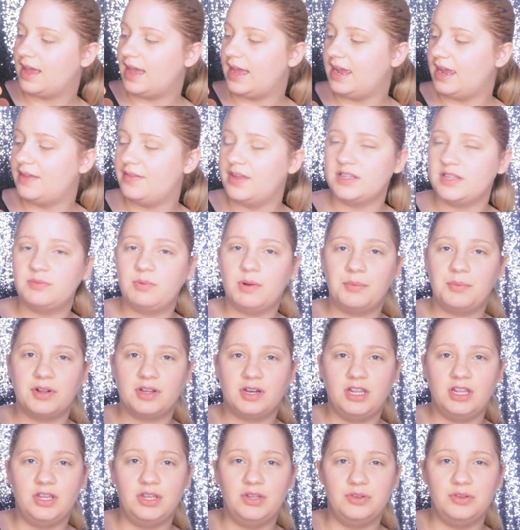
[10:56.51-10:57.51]
And that's what we're
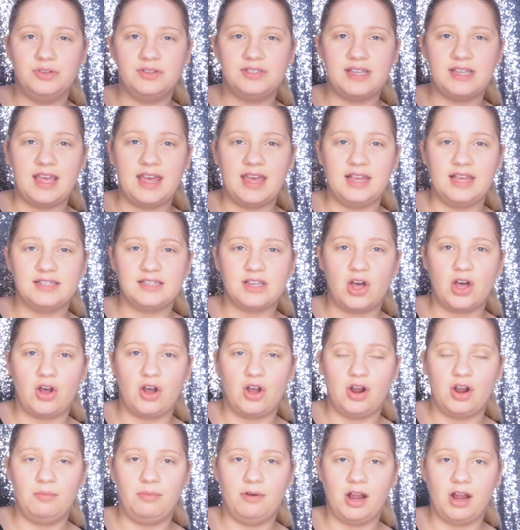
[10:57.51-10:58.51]
going to use as
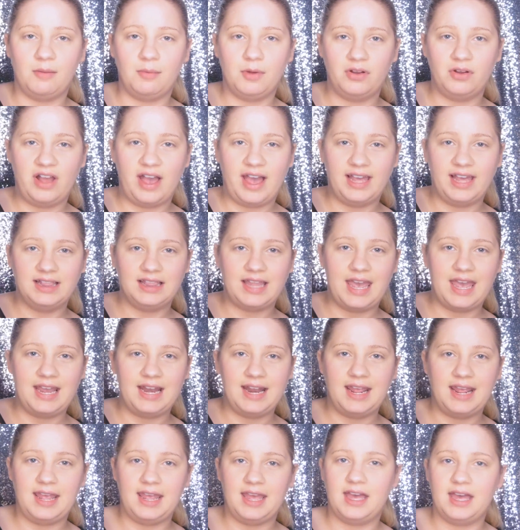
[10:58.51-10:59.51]
our brow bone
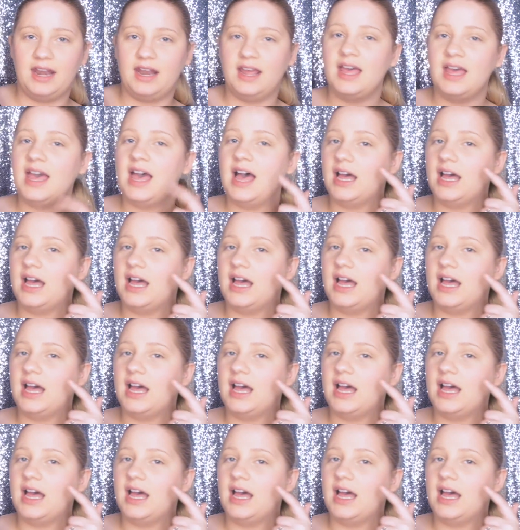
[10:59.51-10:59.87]
highlight, and